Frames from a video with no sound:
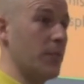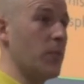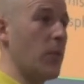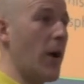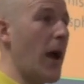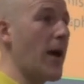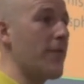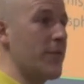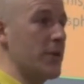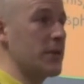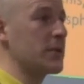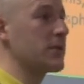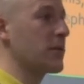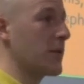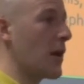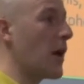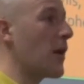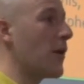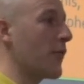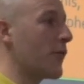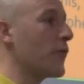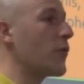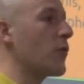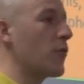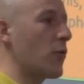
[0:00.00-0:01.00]
we have this
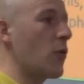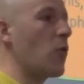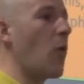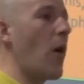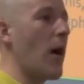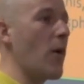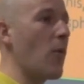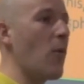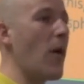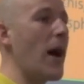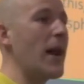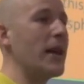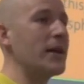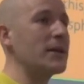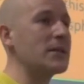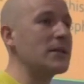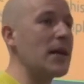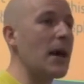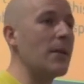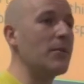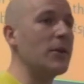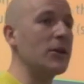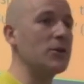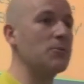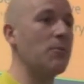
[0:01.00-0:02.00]
kind of quite
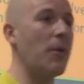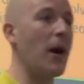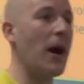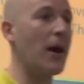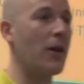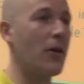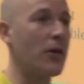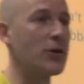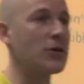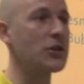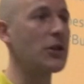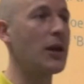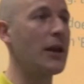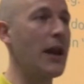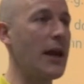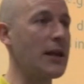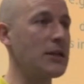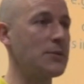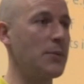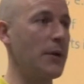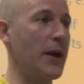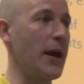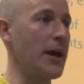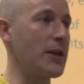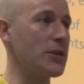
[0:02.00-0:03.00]
well-established biological
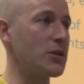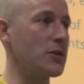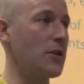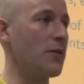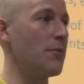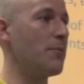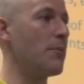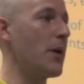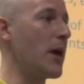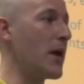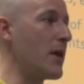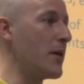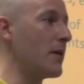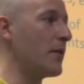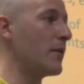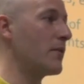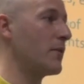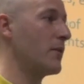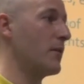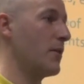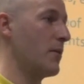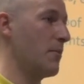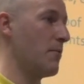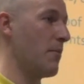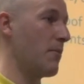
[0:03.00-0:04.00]
explanation of
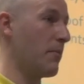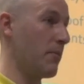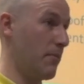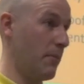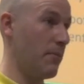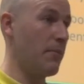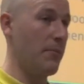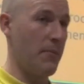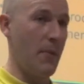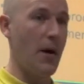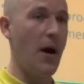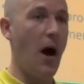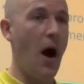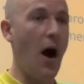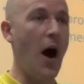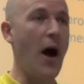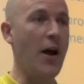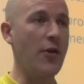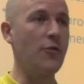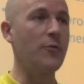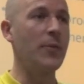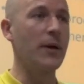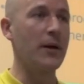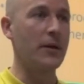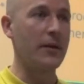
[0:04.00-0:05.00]
bees,
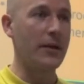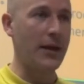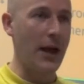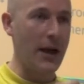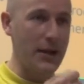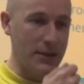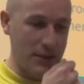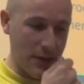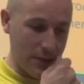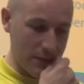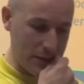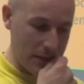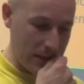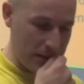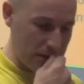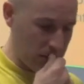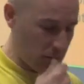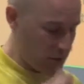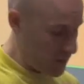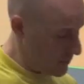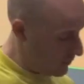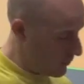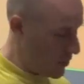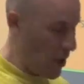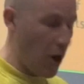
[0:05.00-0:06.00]
hive-building activities,
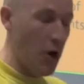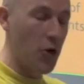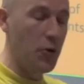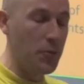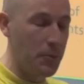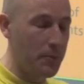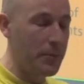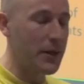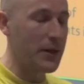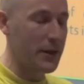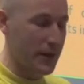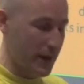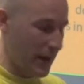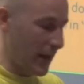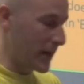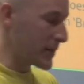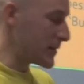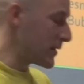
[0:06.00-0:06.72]
or comb-building